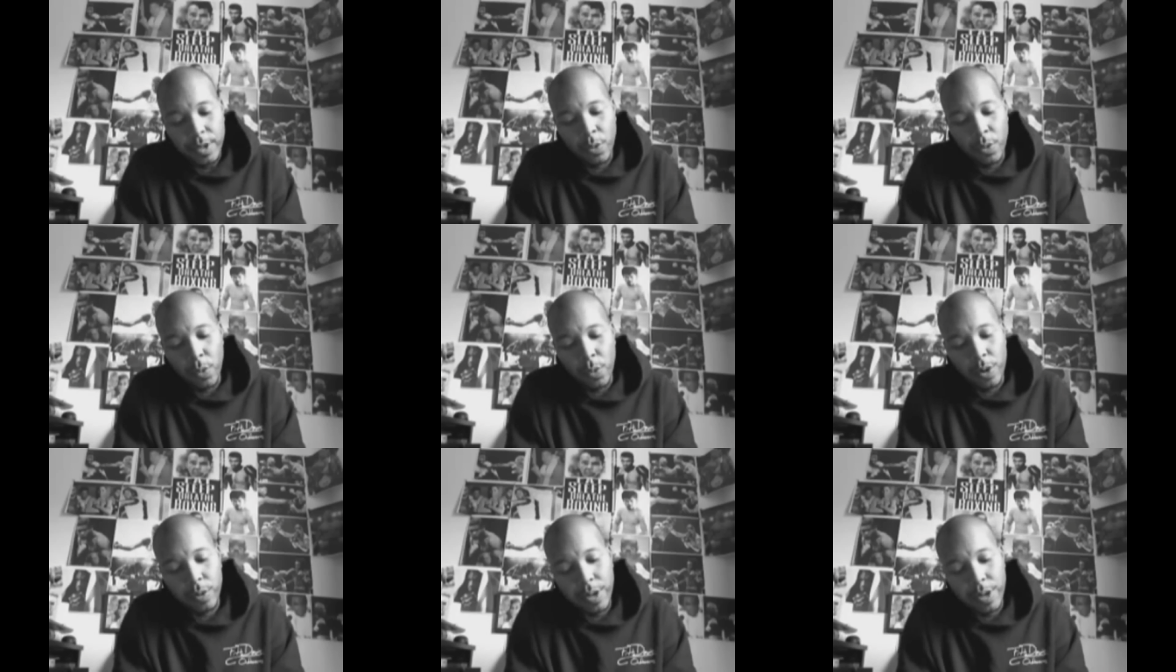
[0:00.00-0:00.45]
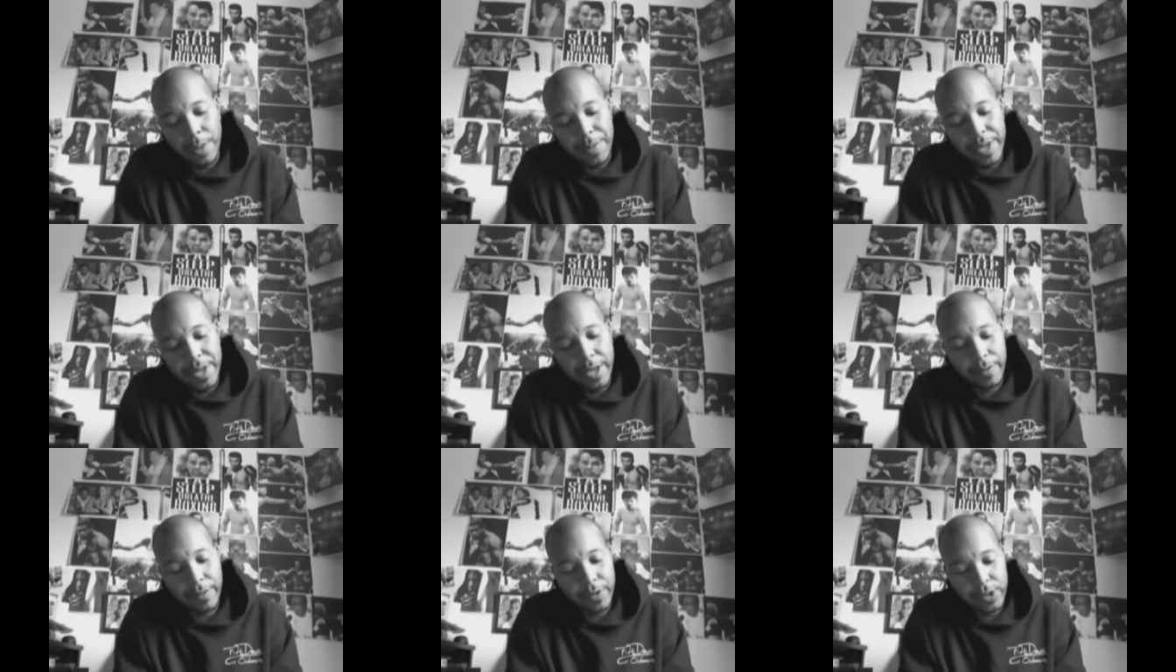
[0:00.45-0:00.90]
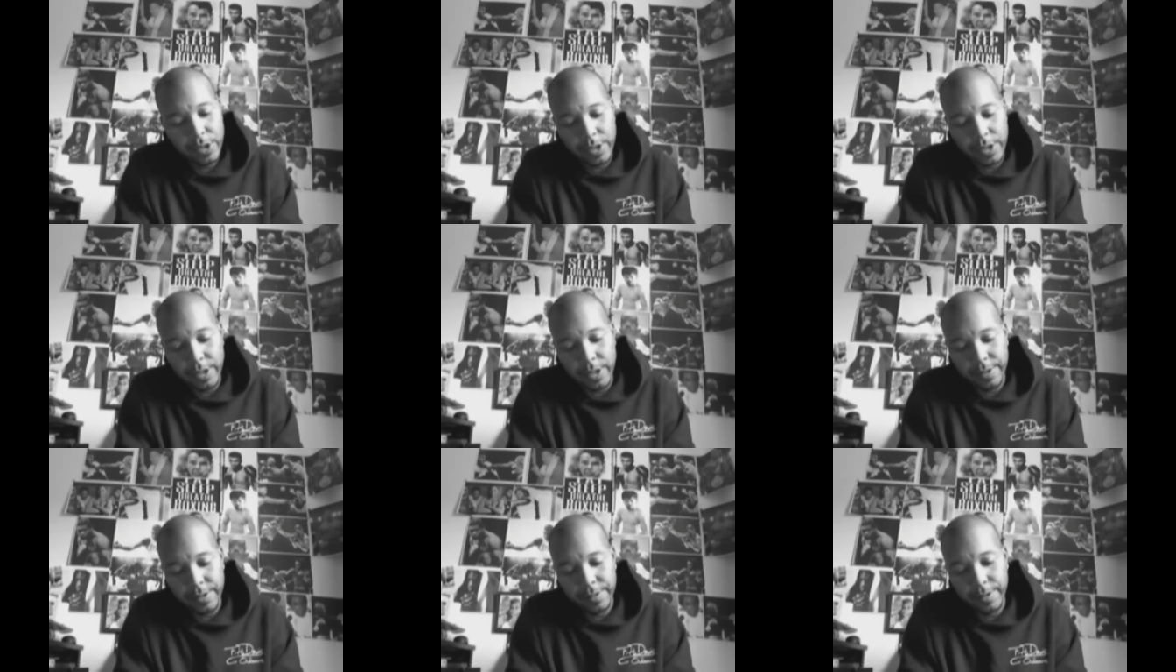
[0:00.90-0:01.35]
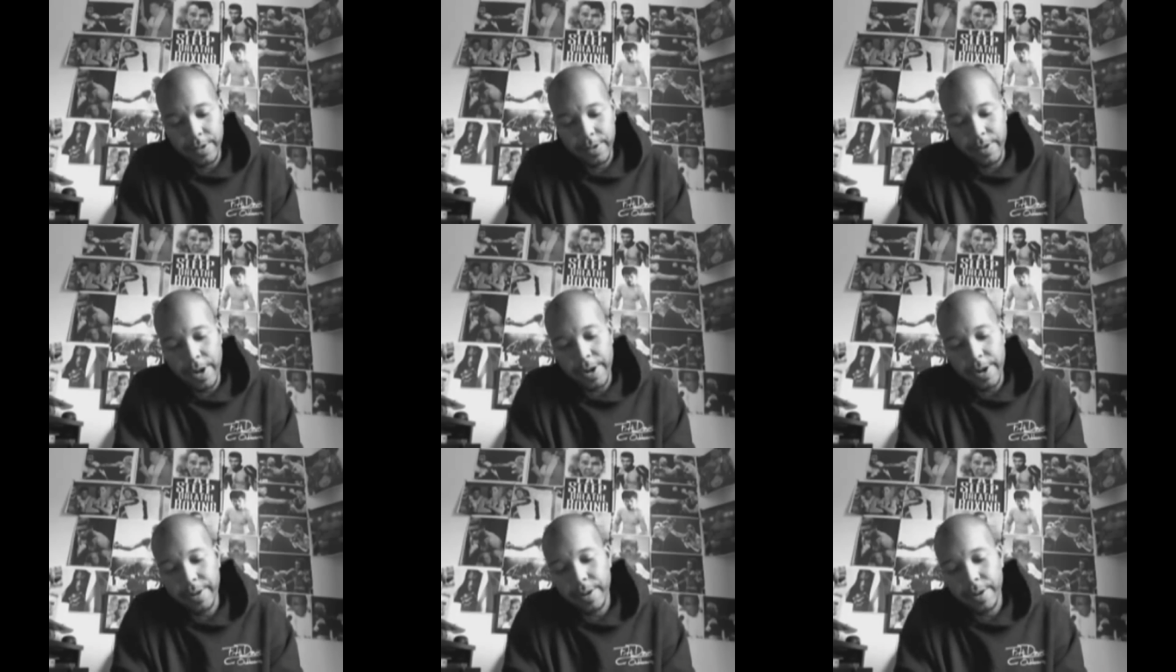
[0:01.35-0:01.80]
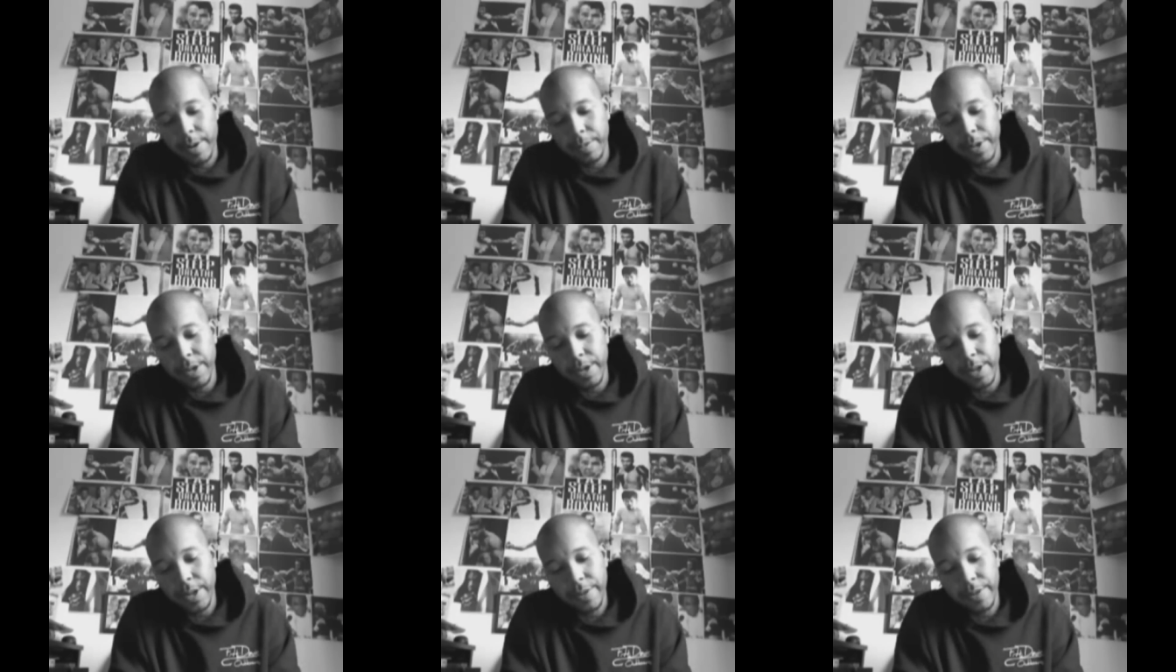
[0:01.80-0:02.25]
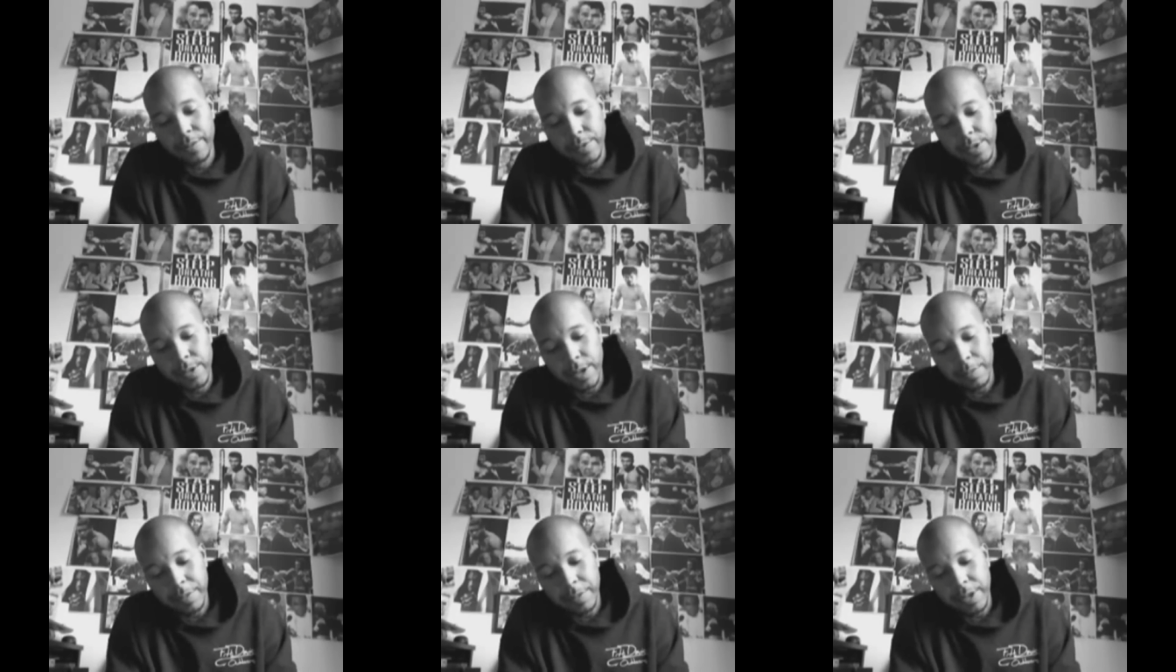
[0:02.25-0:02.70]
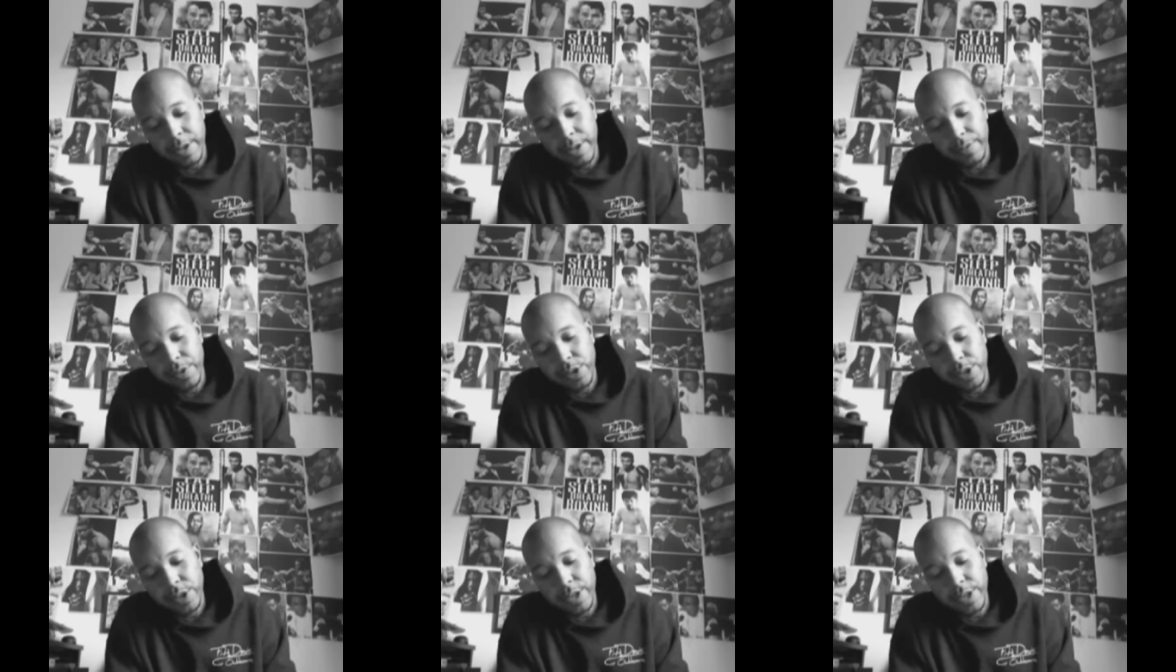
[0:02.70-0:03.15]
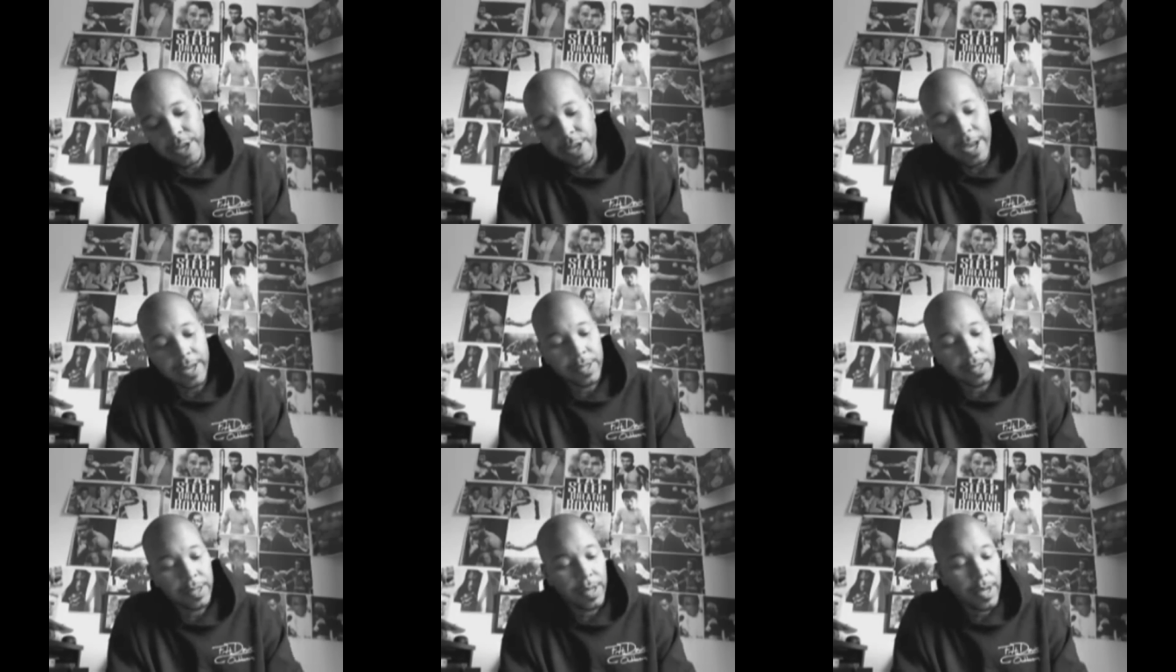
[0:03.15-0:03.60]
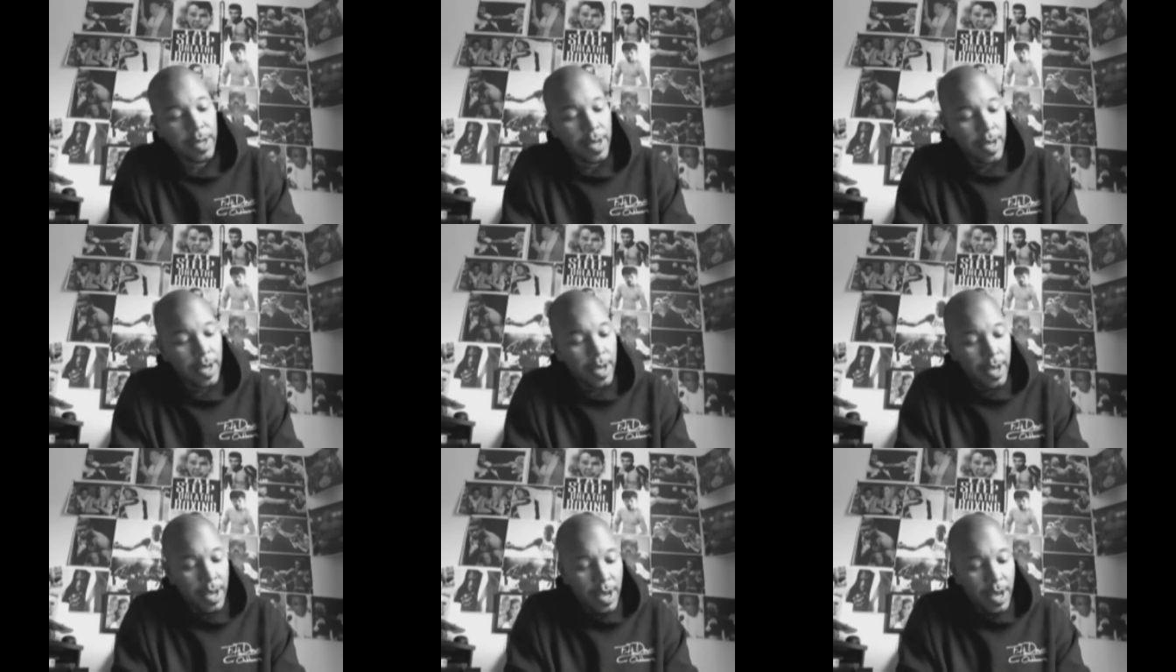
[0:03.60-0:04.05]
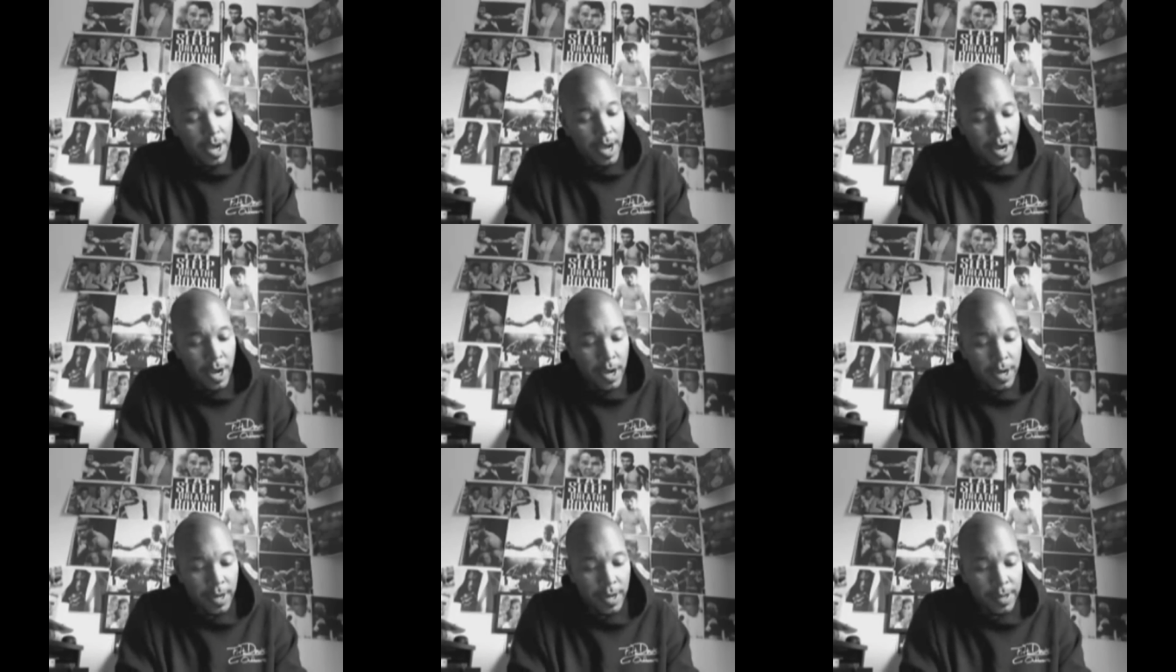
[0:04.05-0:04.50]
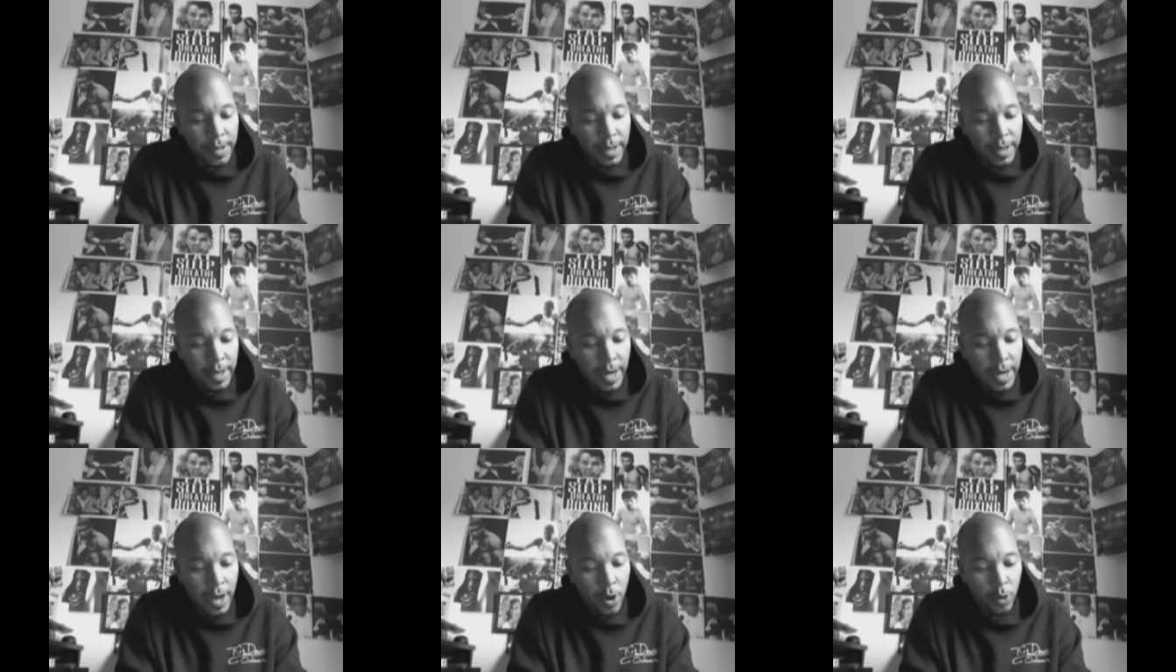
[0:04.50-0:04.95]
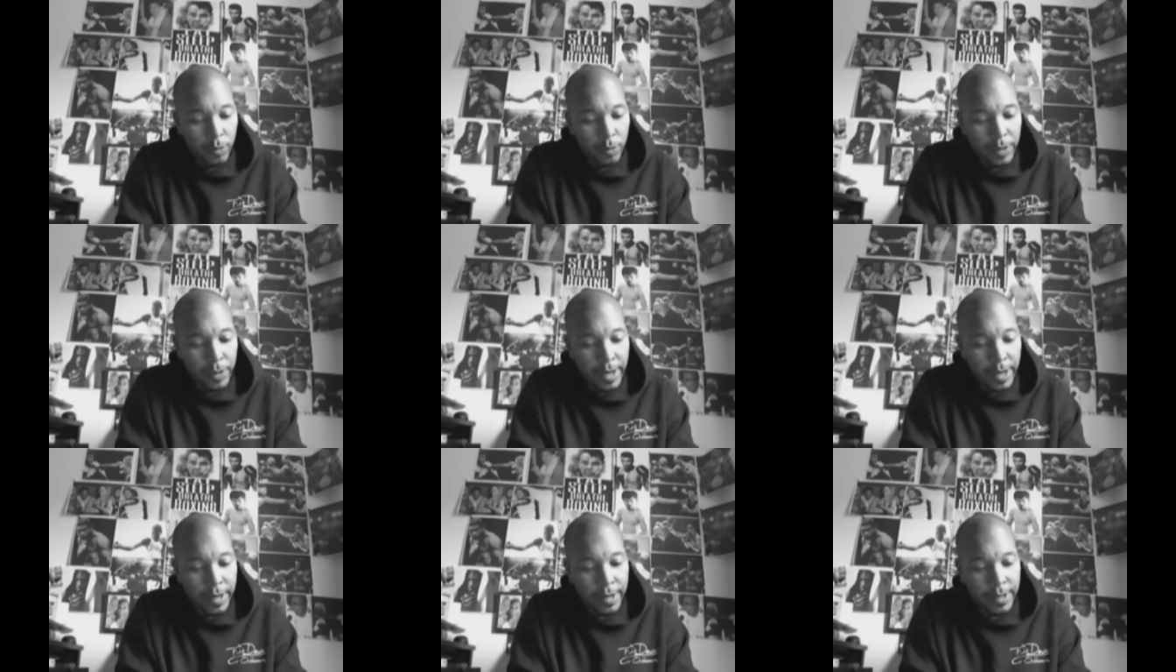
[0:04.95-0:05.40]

well, let me give it to you. All right, I'm gonna give it. I'm gonna give it to you guys, uh, and I hope that